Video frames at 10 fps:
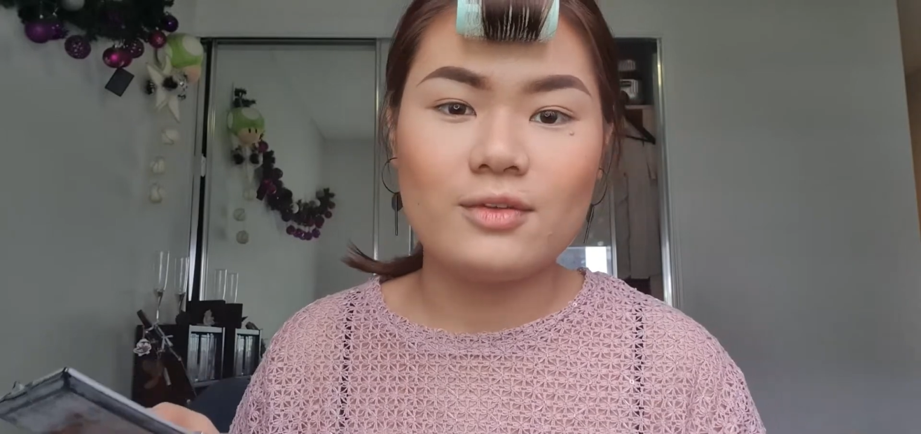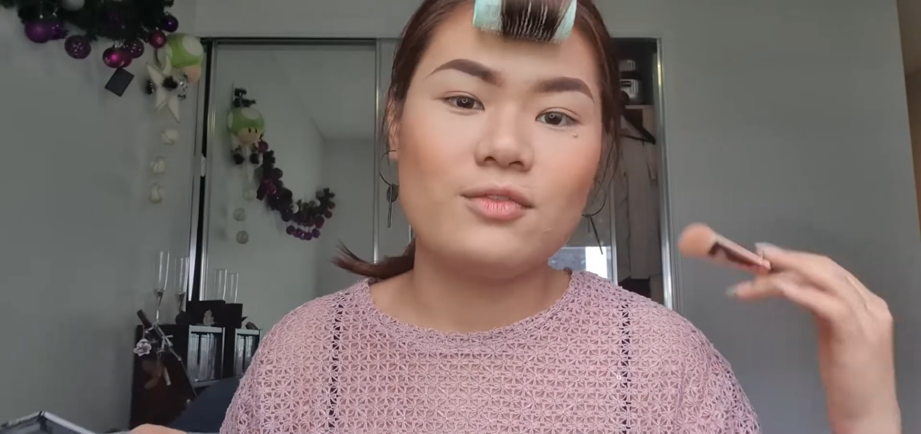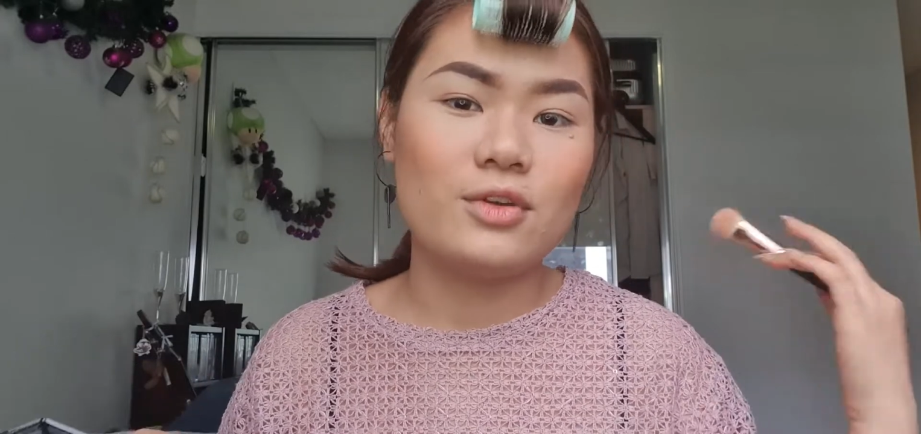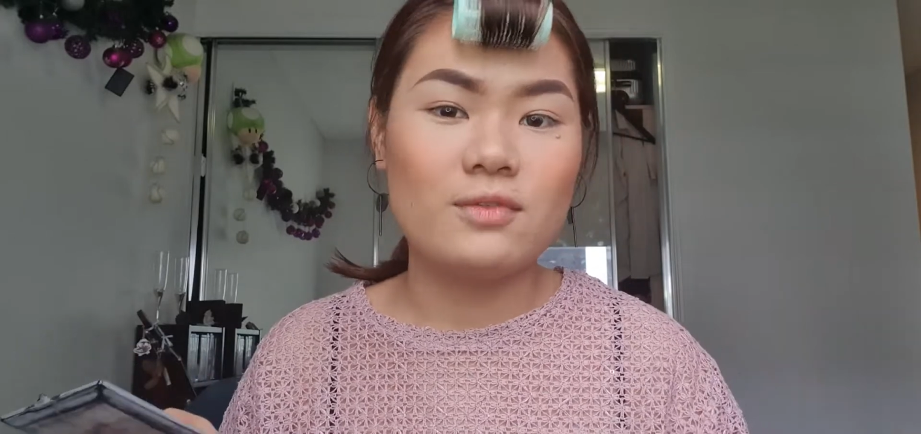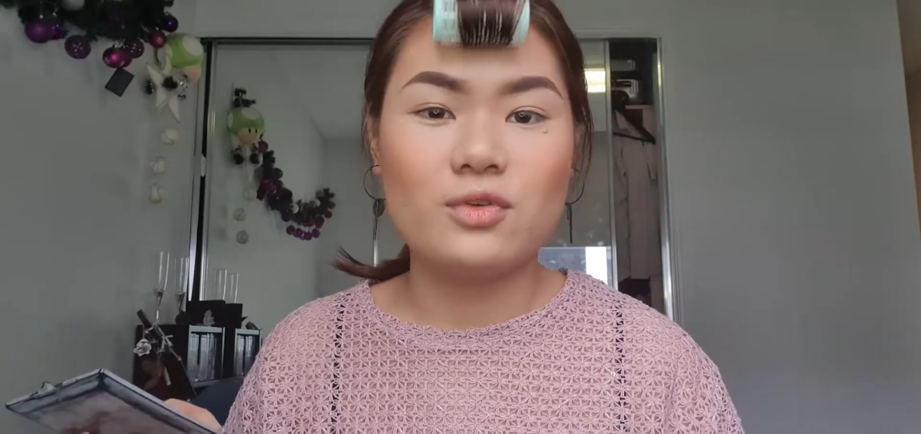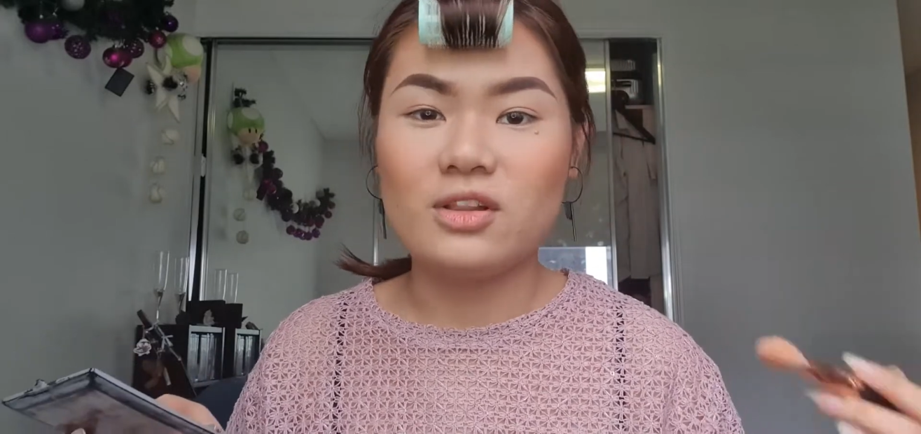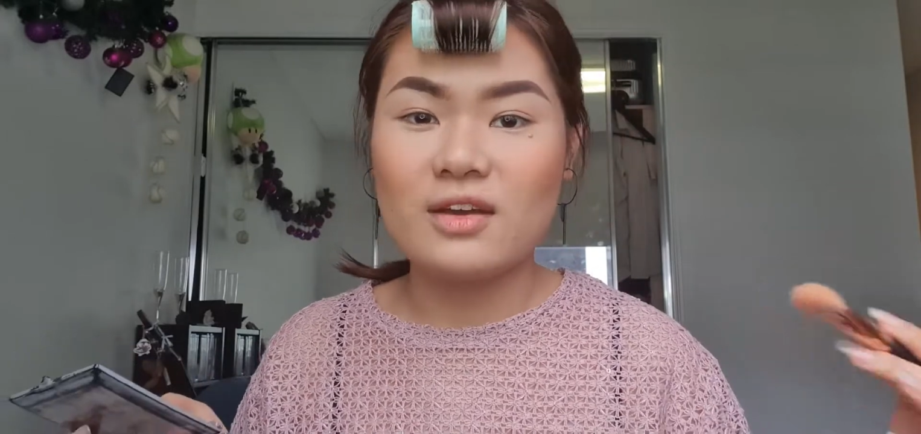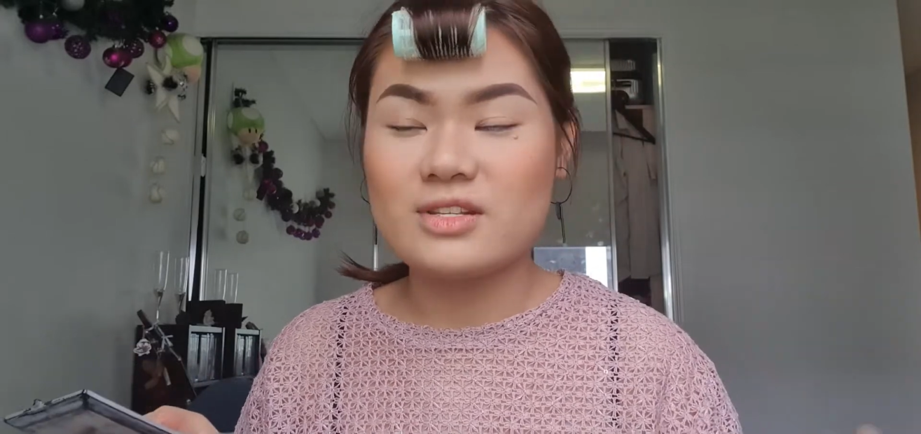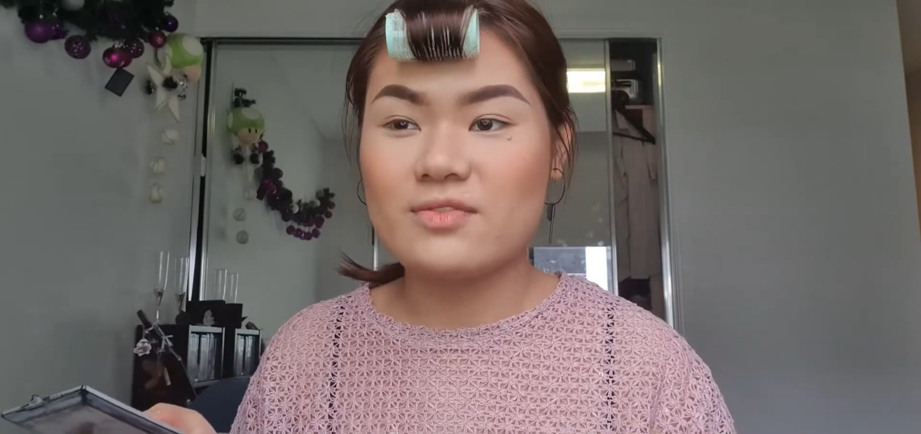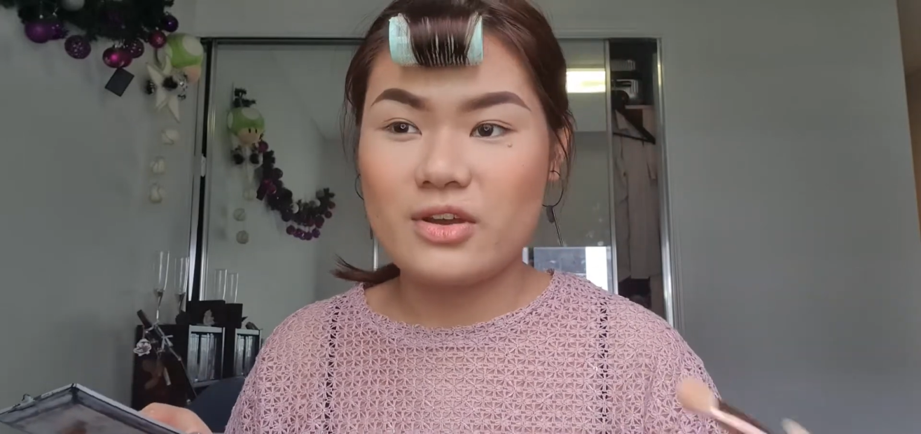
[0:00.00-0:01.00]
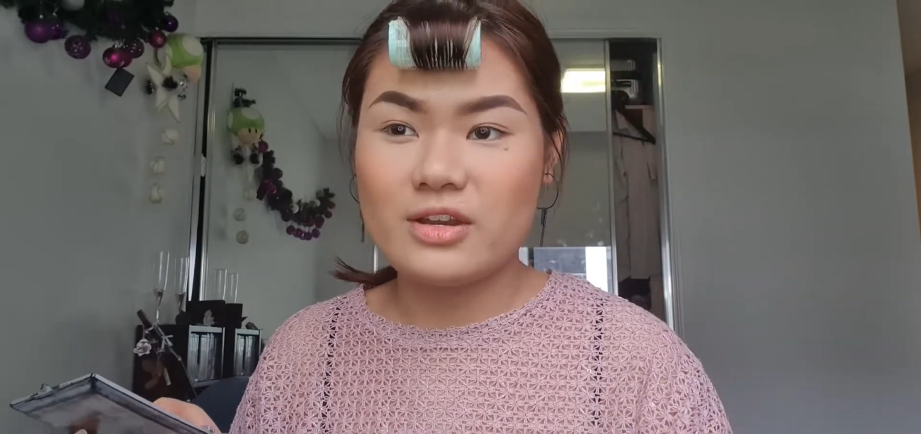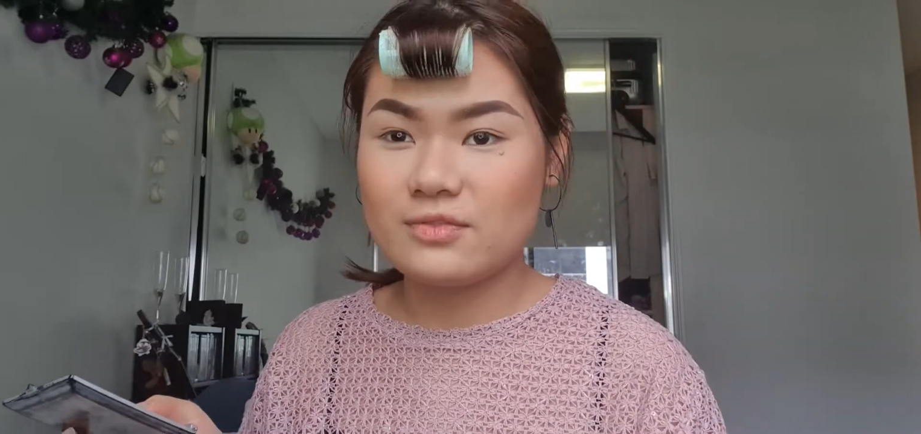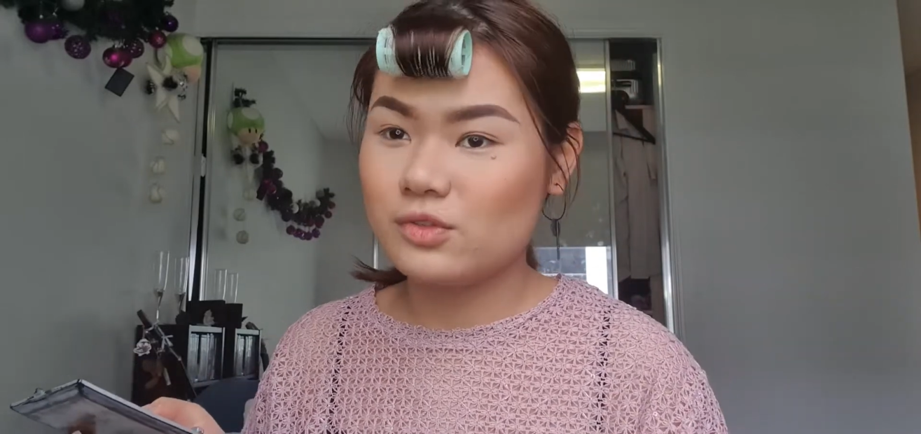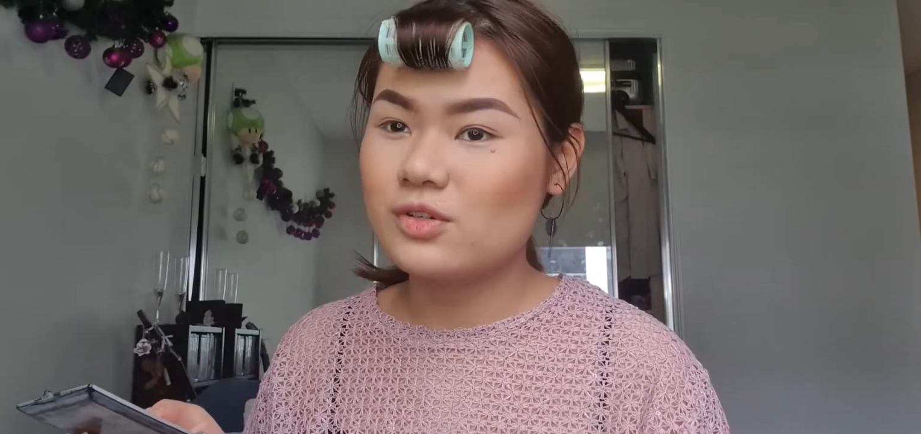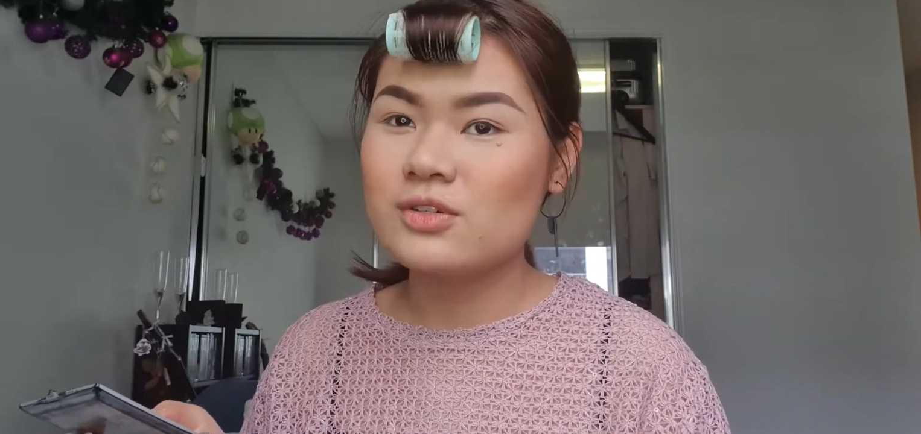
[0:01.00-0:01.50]
even if your life is very
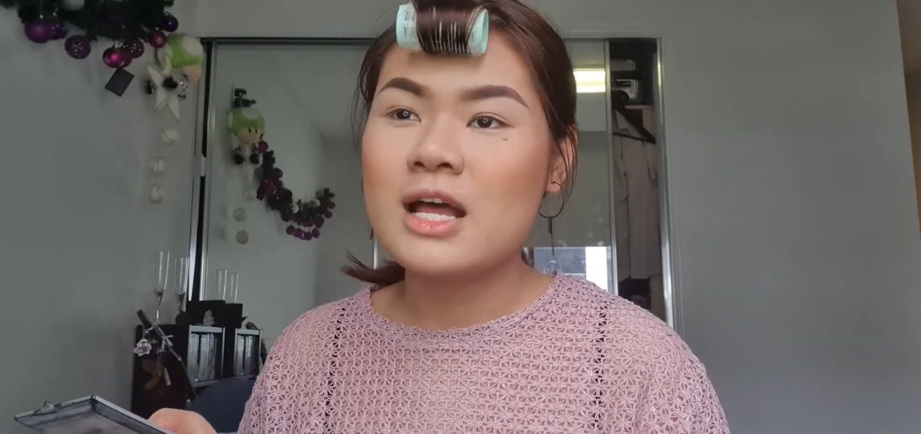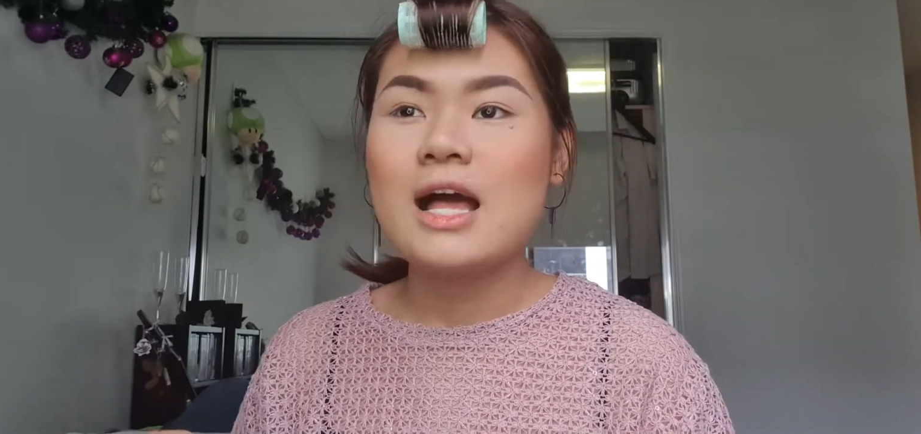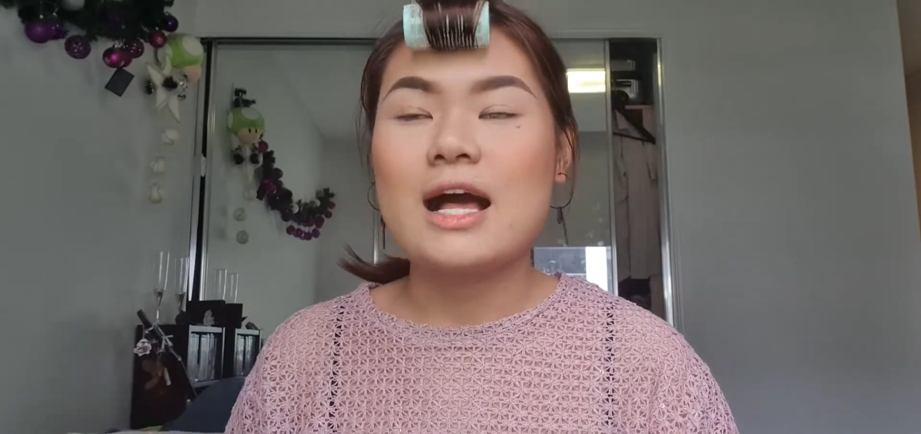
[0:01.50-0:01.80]
difficult.